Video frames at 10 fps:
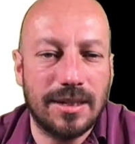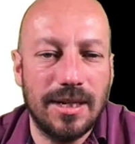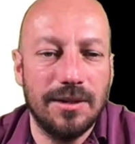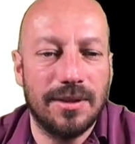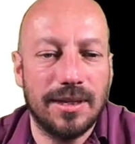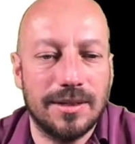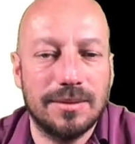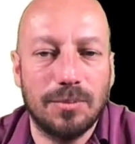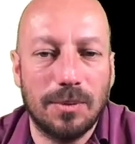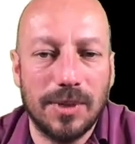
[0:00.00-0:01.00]
clear that it's
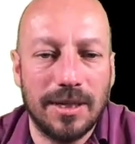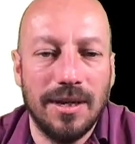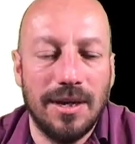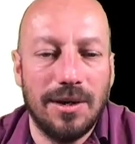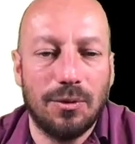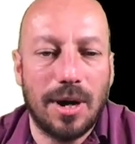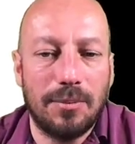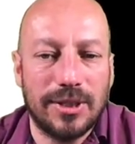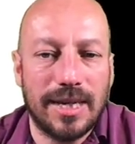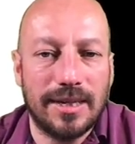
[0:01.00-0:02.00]
probably
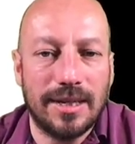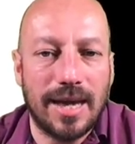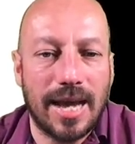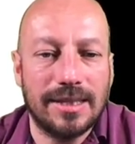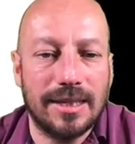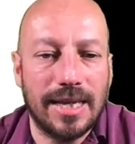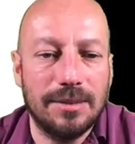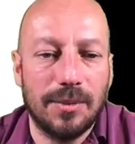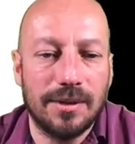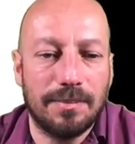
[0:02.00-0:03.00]
representing a
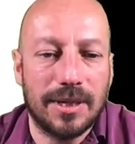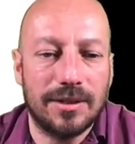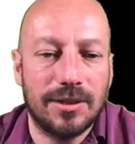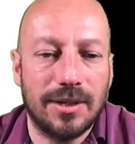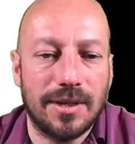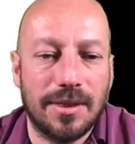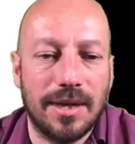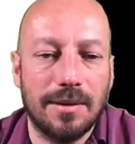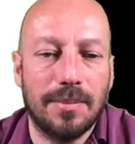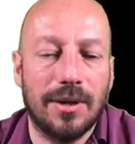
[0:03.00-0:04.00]
hexadecimal, but
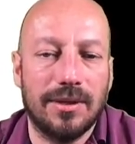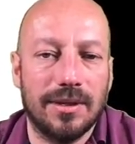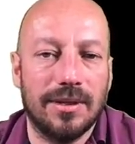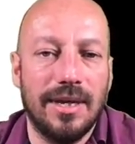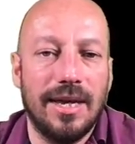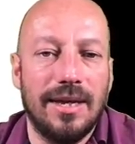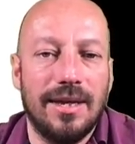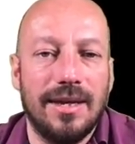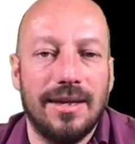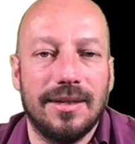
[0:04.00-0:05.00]
think about the
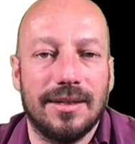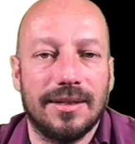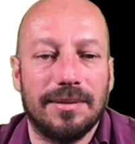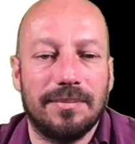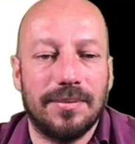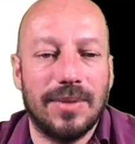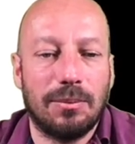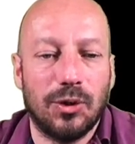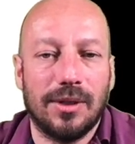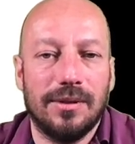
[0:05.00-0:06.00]

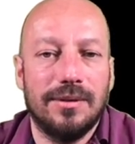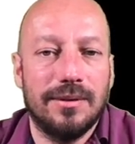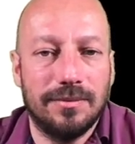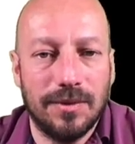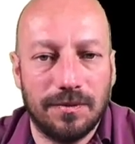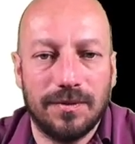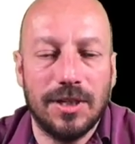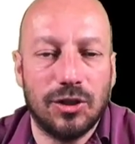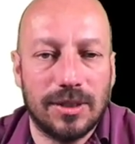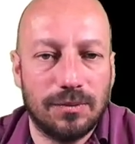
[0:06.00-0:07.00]
numeral with
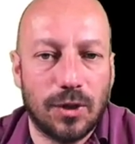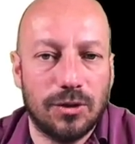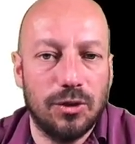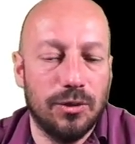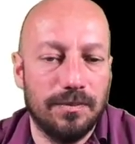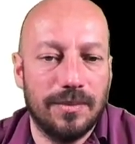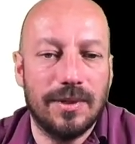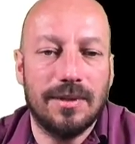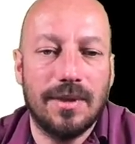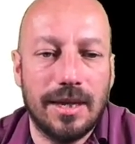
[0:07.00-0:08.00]
digits 1, 2,
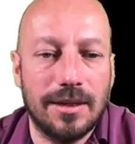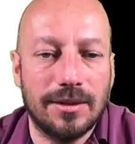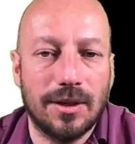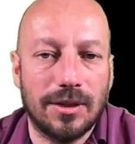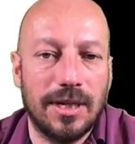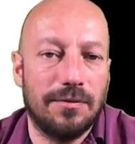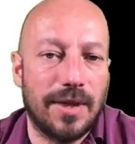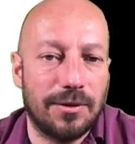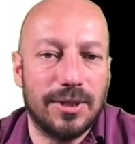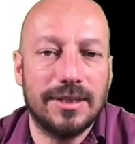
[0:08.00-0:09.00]
then it's not clear
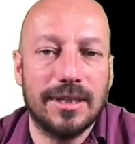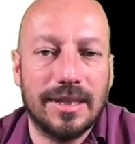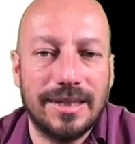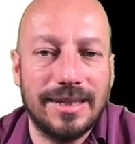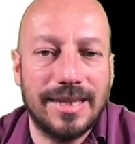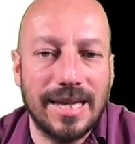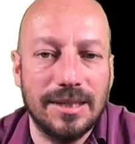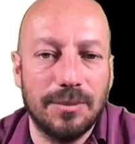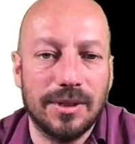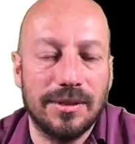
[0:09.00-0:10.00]
whether it's a
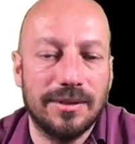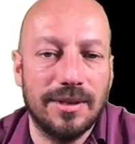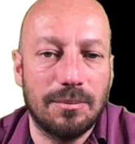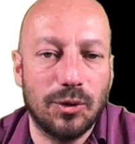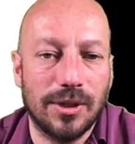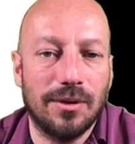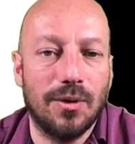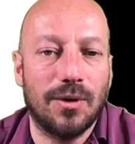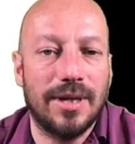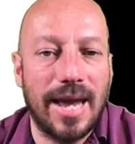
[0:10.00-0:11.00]
decimal numeral
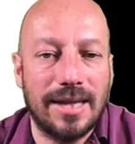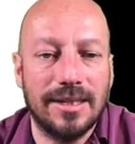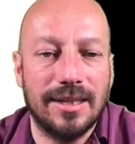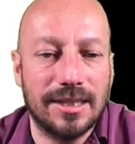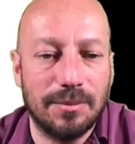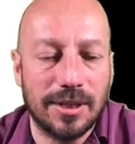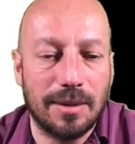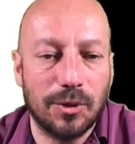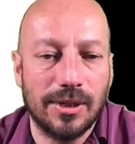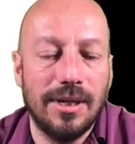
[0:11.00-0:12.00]
or a hexadecimal
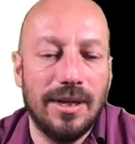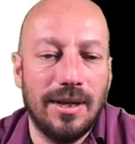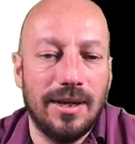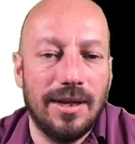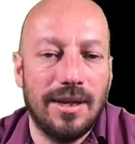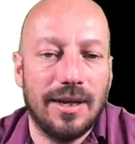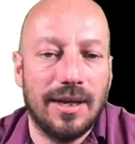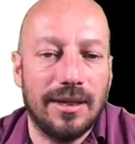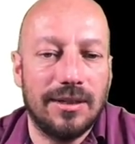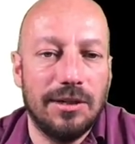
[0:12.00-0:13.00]
numeral.
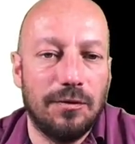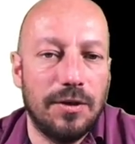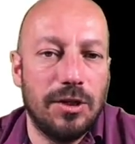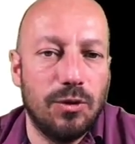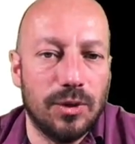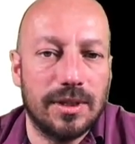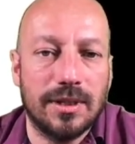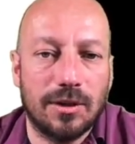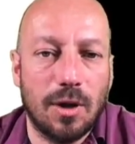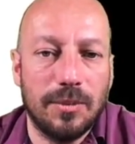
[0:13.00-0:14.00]
And here we use a
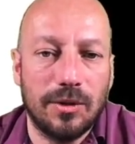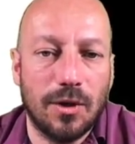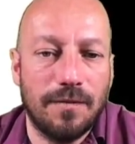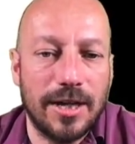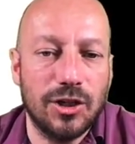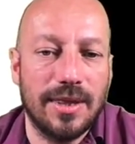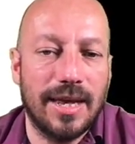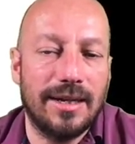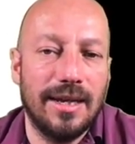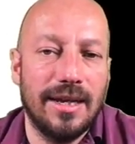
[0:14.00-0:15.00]
common convention that